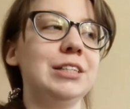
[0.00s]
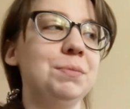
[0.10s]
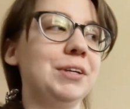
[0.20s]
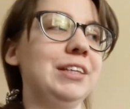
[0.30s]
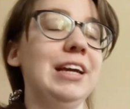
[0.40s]

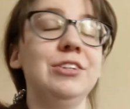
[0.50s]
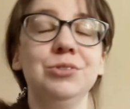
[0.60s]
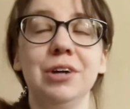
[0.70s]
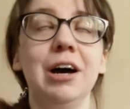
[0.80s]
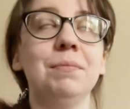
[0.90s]
Typically I do
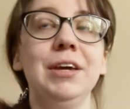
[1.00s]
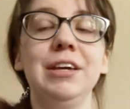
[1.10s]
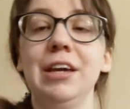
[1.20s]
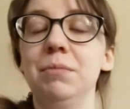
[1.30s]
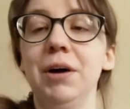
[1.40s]
not
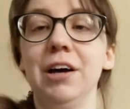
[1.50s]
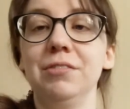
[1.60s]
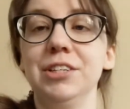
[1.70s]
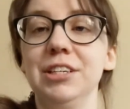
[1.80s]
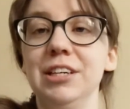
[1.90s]
make a pot
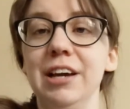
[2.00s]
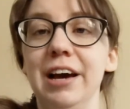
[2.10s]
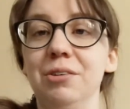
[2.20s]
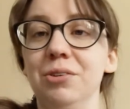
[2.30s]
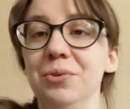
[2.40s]
of tea. I
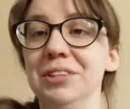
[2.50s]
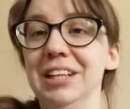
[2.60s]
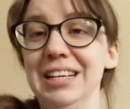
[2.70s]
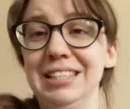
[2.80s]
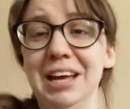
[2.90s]
don't know when the
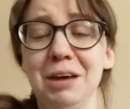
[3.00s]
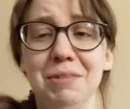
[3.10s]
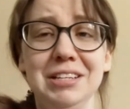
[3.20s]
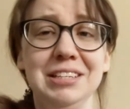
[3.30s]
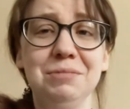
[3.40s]
last time
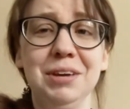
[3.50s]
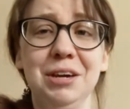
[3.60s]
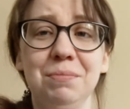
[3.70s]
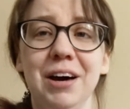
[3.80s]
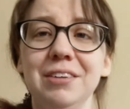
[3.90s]
I did make a
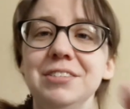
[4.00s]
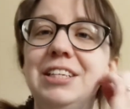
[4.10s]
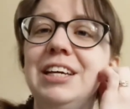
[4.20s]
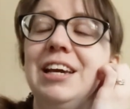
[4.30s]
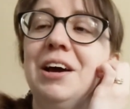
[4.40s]
pot of
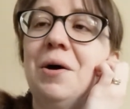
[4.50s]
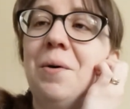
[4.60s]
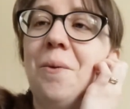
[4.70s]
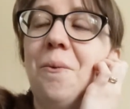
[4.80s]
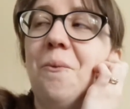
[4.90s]
tea
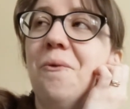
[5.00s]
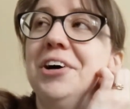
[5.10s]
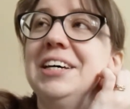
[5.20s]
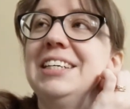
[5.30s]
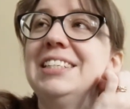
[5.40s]

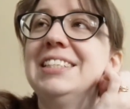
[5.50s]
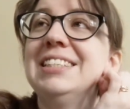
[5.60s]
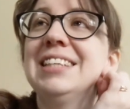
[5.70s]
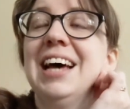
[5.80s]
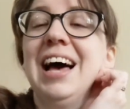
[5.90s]
was.